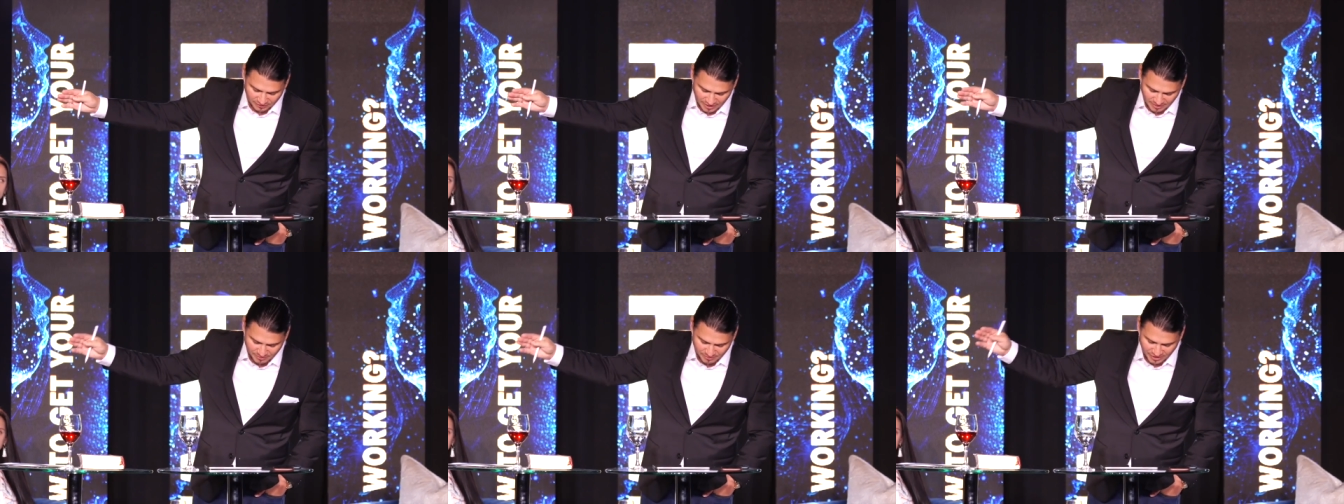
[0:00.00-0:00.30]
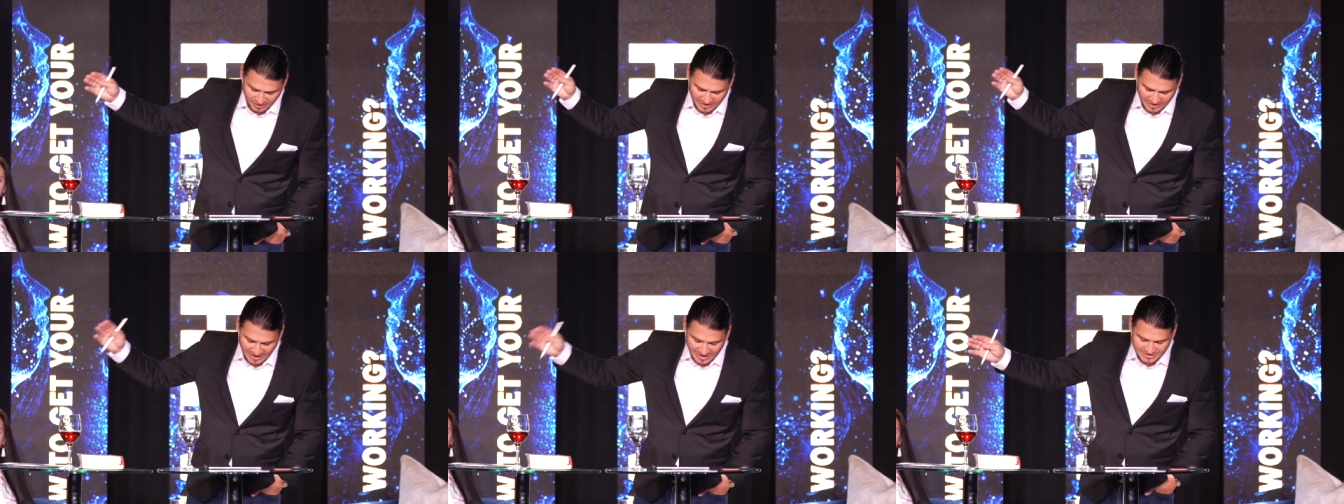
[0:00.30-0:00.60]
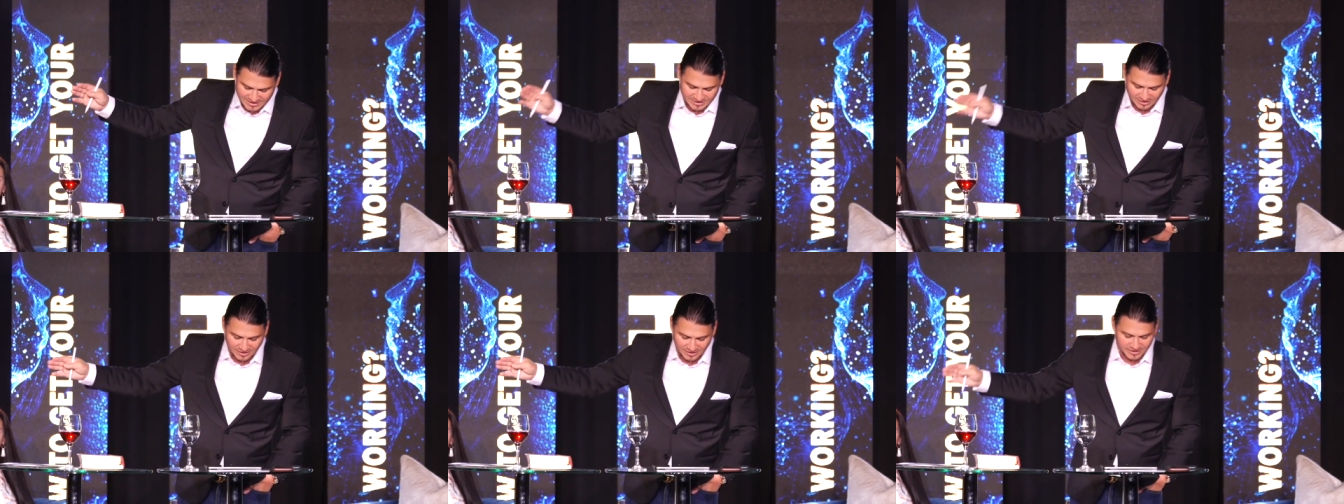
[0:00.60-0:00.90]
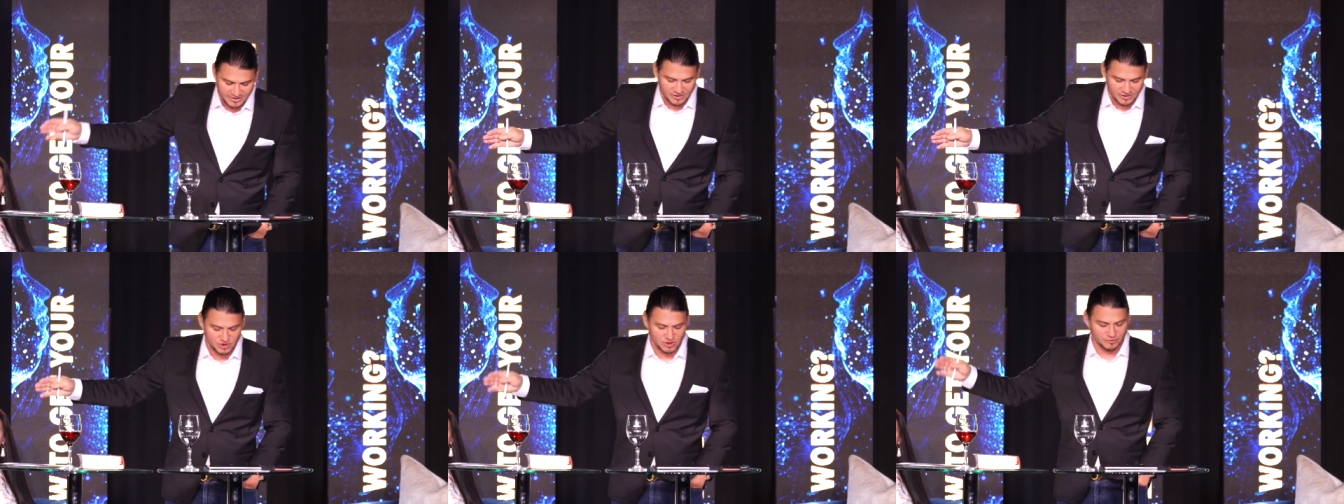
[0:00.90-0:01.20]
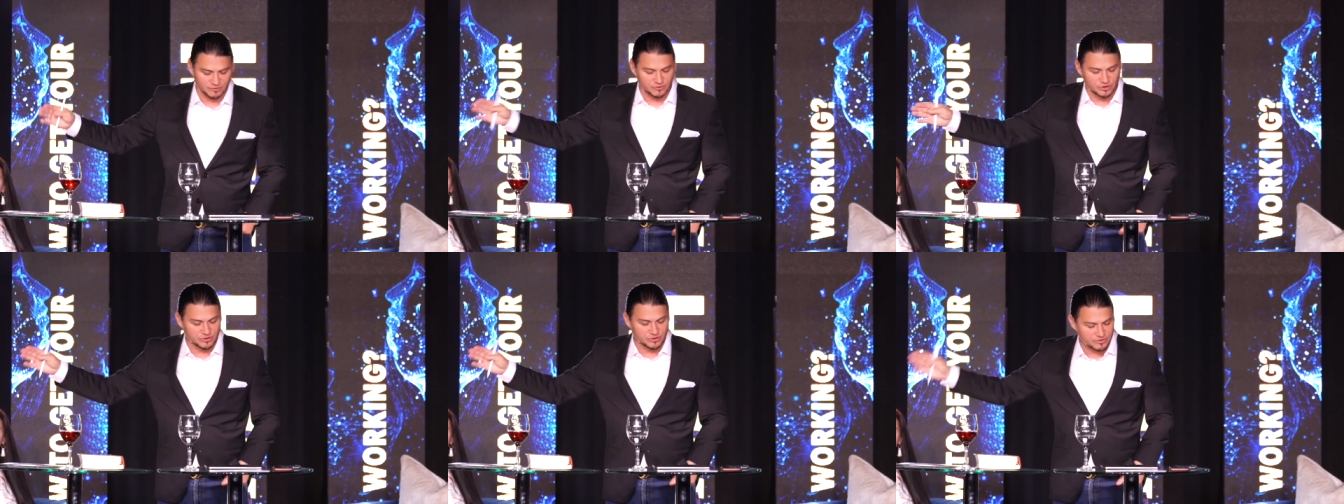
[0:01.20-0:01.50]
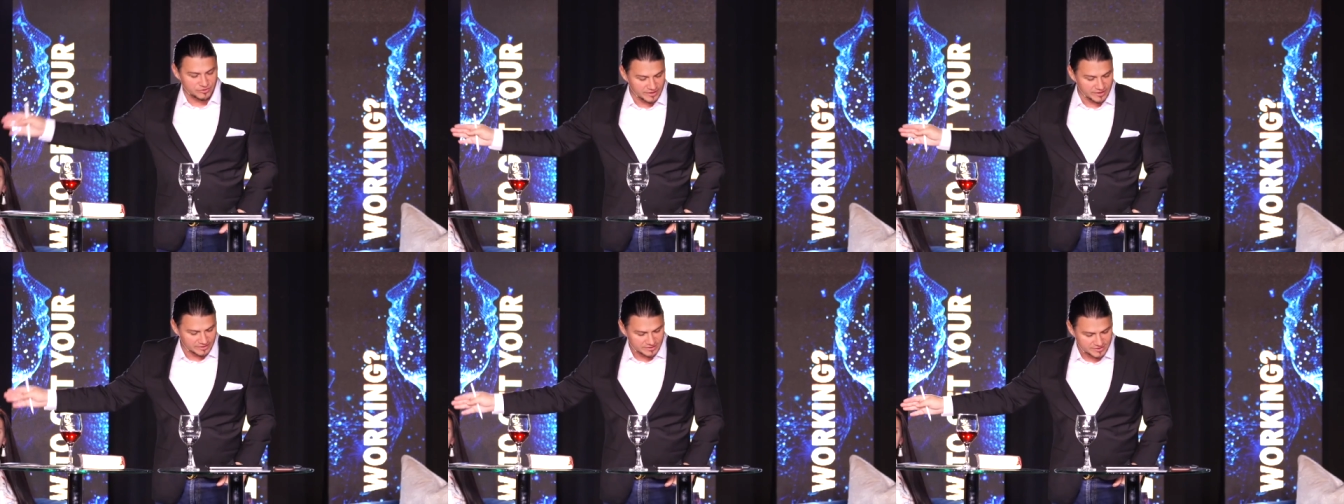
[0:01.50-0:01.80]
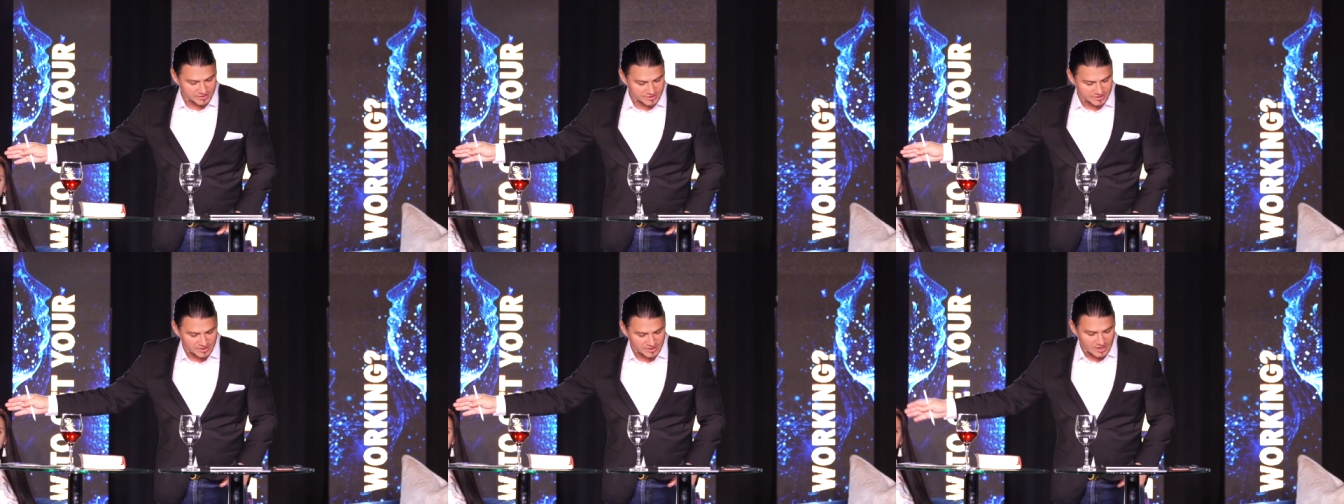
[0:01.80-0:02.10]
uh bring glad tidings of good
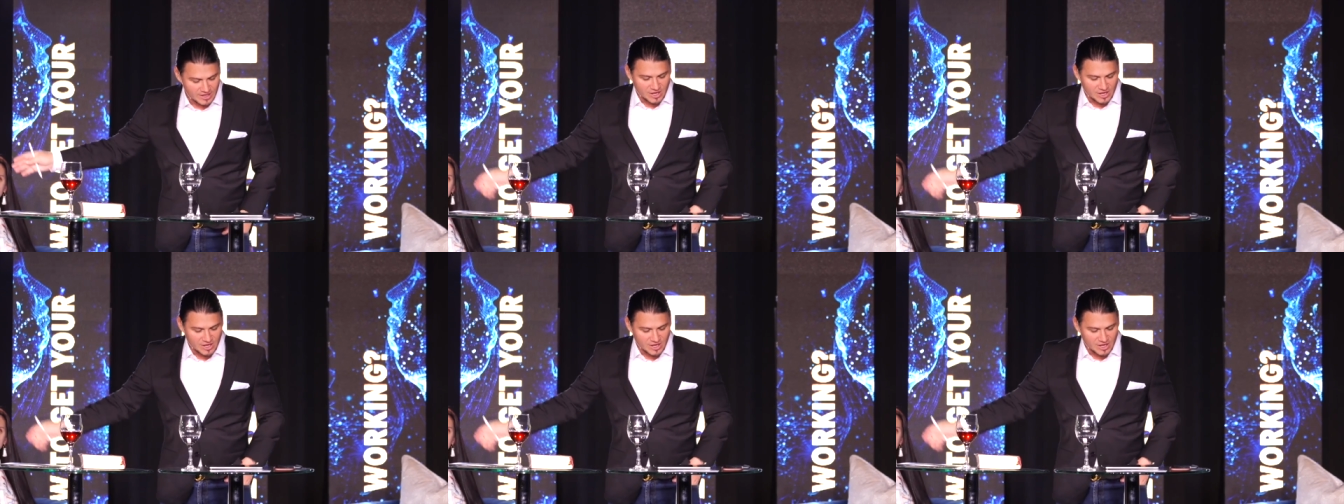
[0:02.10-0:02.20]
things.